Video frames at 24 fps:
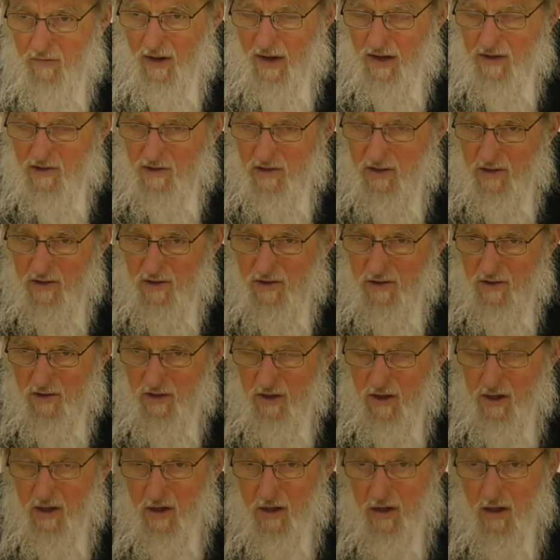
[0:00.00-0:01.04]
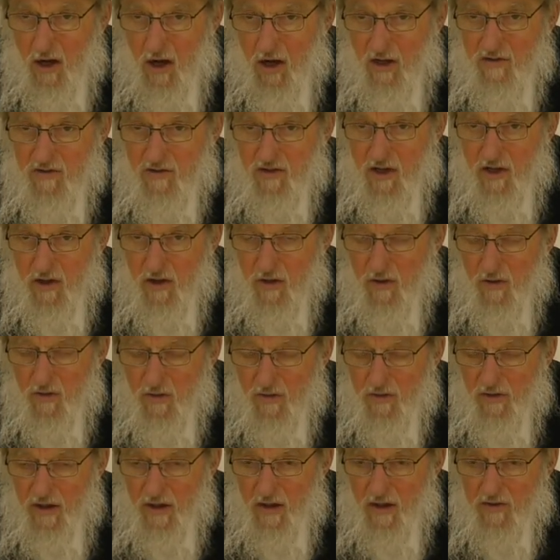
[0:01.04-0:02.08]
Exodus until
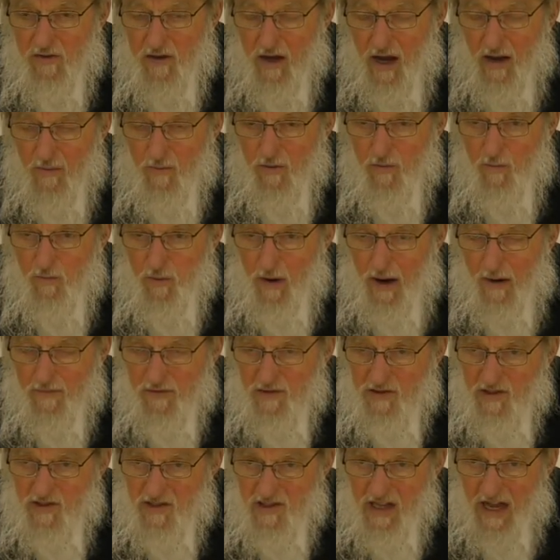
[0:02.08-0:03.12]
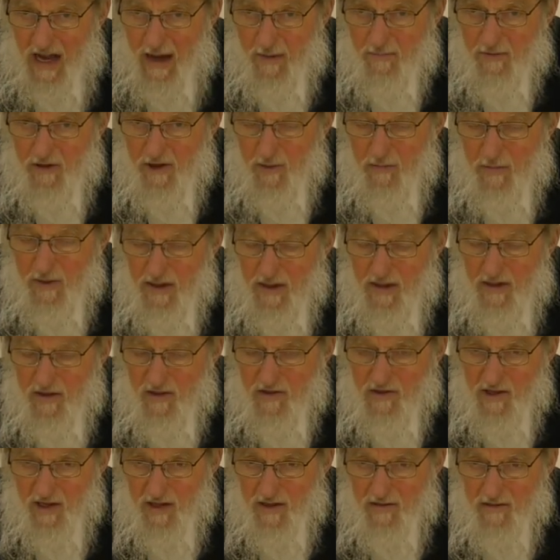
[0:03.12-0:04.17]
the time when prophecy stopped, the beginning of the
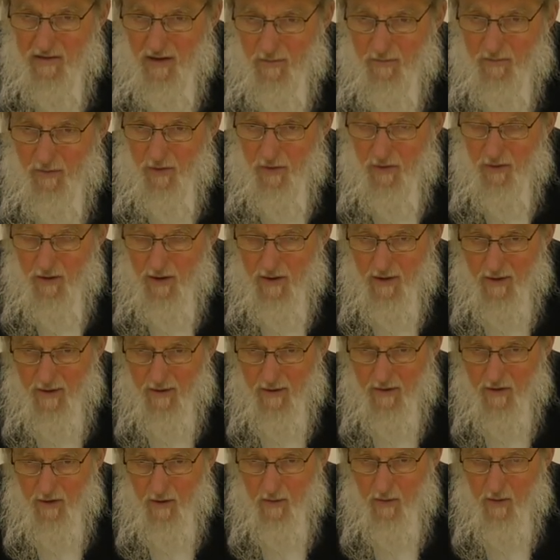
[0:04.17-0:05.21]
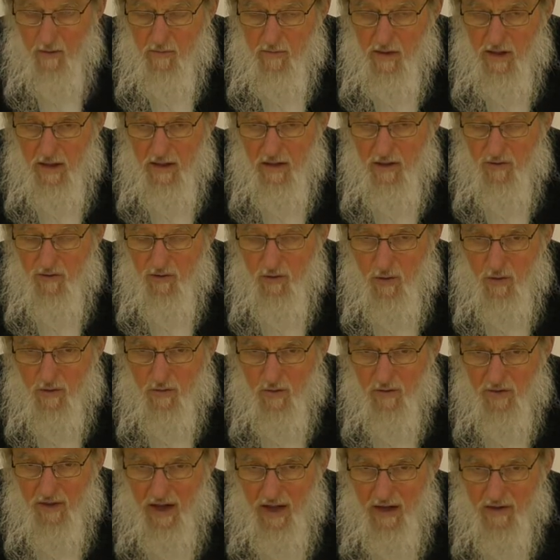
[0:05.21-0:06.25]
Second Temple, there were
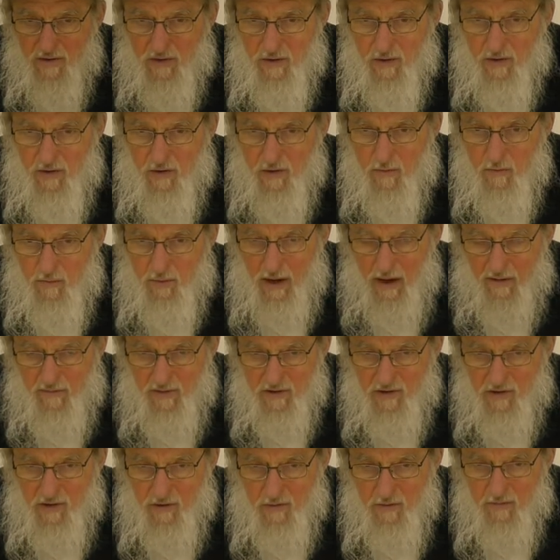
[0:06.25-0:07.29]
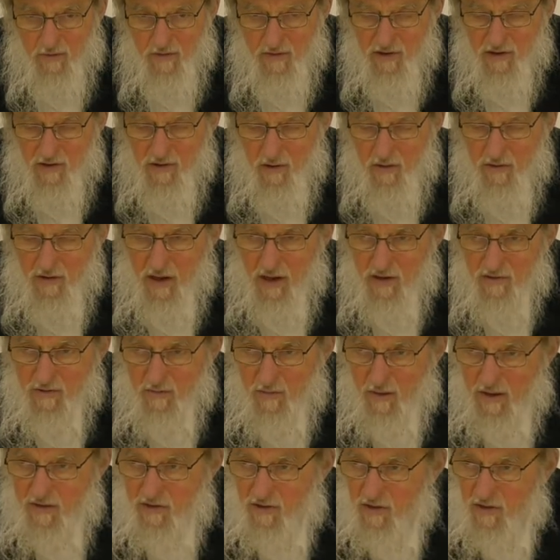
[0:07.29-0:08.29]
1,200,000 prophets, 600,000 men,